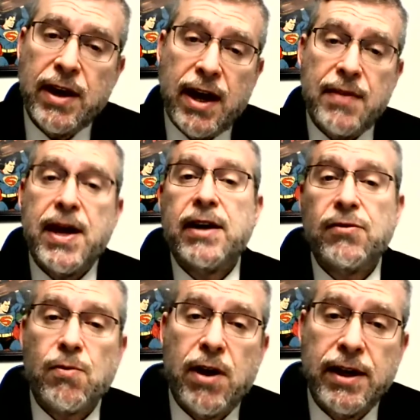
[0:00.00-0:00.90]
and that is
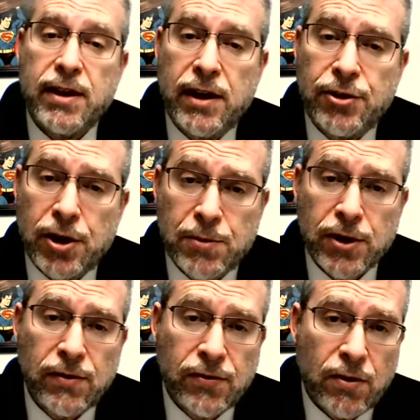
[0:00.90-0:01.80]
why the
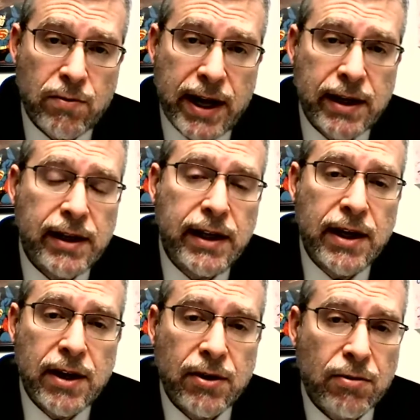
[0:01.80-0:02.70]
Egyptians so readily
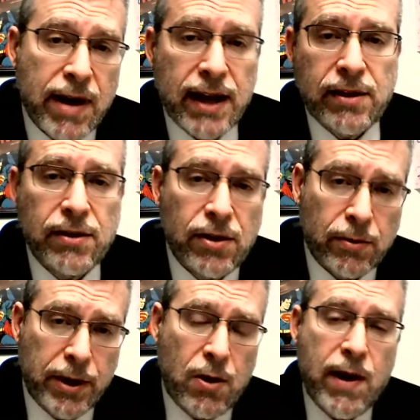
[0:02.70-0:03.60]
granted their
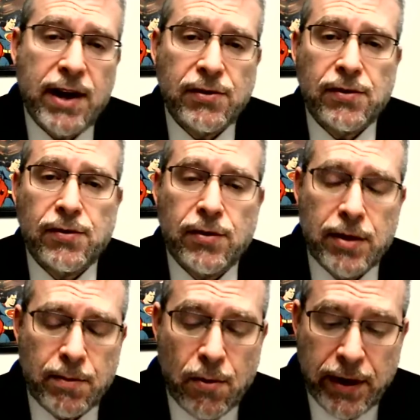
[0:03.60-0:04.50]
requests to the
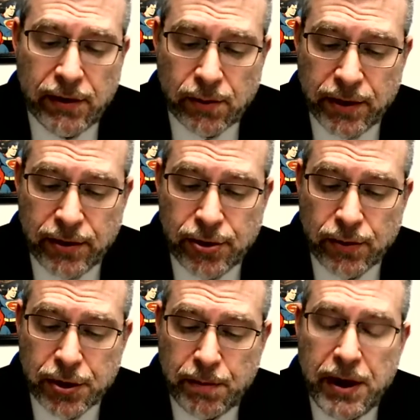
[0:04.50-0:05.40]
point where the
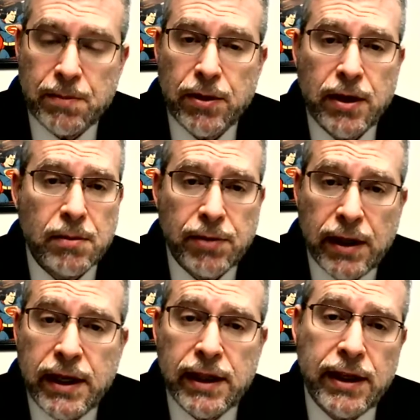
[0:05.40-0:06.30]
Jewish people
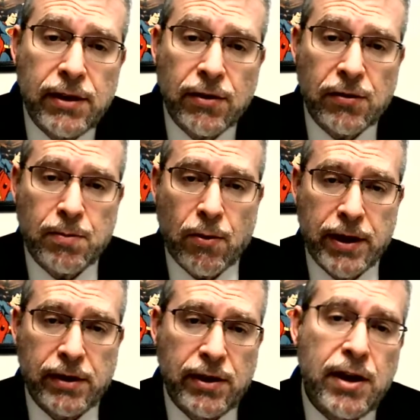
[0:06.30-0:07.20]
completely
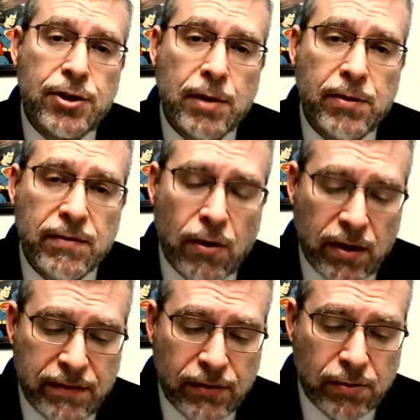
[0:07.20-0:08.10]
despoiled Egypt of all
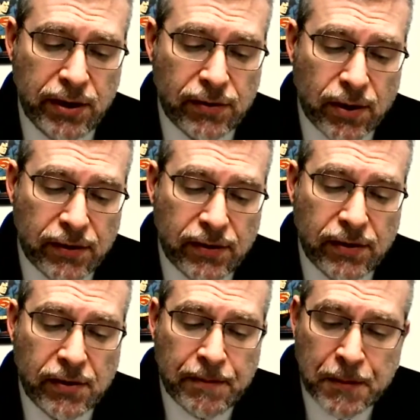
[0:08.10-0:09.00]
of its resources.